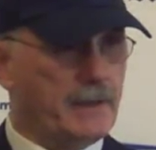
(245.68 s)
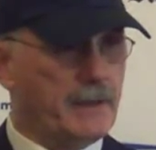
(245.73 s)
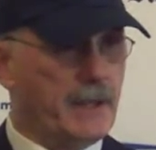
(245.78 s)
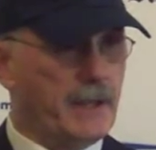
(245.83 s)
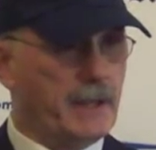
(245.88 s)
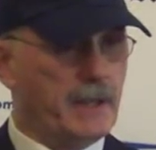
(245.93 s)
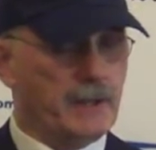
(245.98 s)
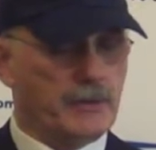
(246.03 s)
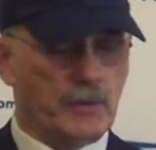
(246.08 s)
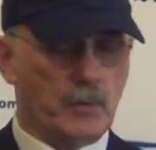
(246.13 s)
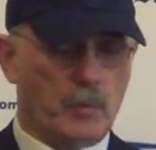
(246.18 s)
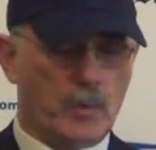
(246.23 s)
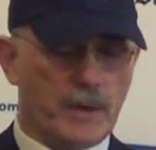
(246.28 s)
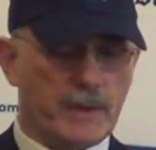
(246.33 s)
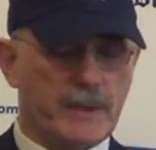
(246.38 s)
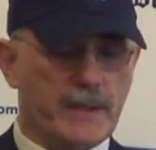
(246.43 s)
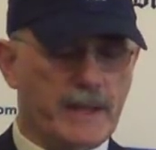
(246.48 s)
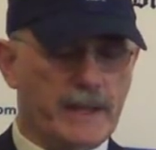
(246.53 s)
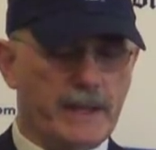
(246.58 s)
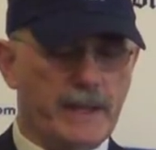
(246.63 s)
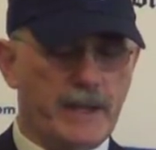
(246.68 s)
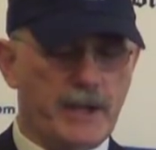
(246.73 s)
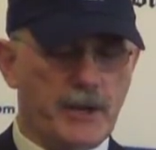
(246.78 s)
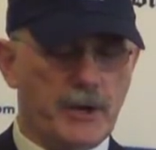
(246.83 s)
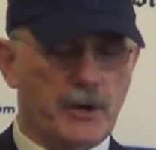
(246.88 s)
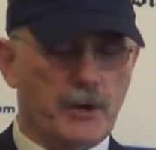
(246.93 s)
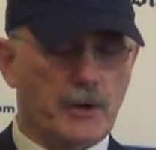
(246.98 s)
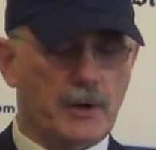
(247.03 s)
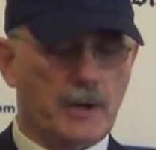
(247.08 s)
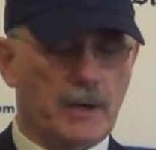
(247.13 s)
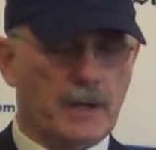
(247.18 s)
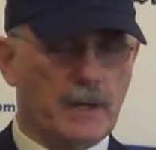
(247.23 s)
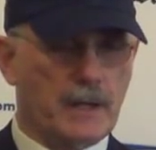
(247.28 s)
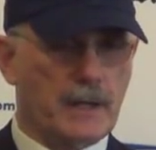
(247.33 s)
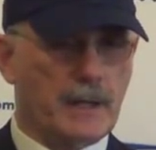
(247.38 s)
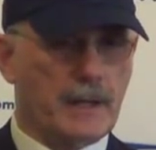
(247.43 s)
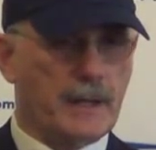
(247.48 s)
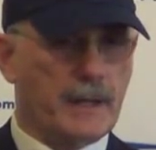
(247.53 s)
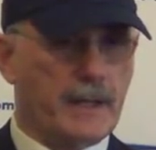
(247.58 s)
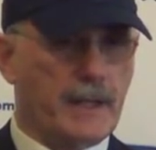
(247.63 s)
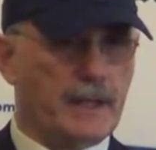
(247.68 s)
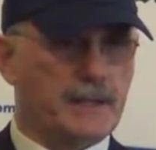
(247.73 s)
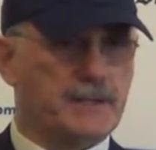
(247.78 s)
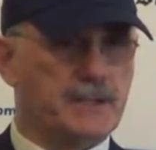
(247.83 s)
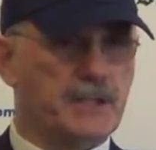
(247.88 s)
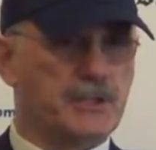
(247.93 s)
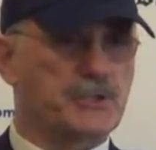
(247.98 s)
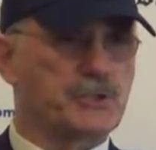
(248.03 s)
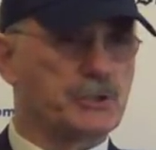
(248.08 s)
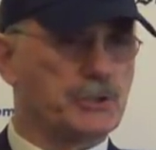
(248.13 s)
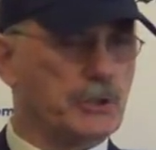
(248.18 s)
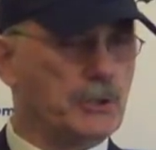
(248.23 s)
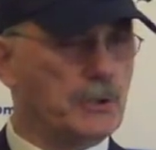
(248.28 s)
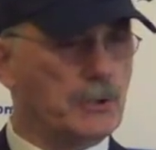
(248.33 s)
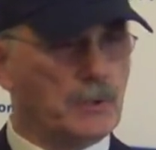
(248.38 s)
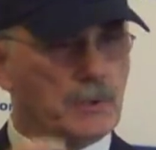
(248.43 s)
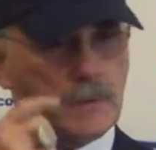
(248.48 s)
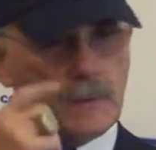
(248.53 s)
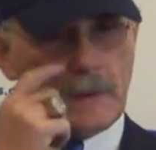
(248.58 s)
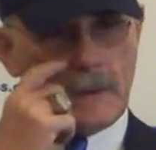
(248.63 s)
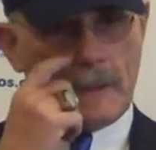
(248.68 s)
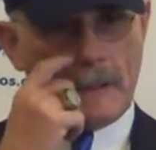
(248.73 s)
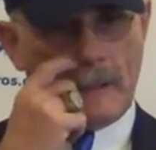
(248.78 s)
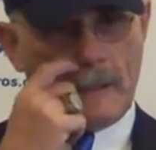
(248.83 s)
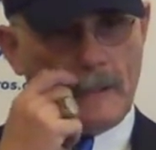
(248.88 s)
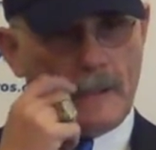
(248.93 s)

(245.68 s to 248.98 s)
and they, the one thing here at this school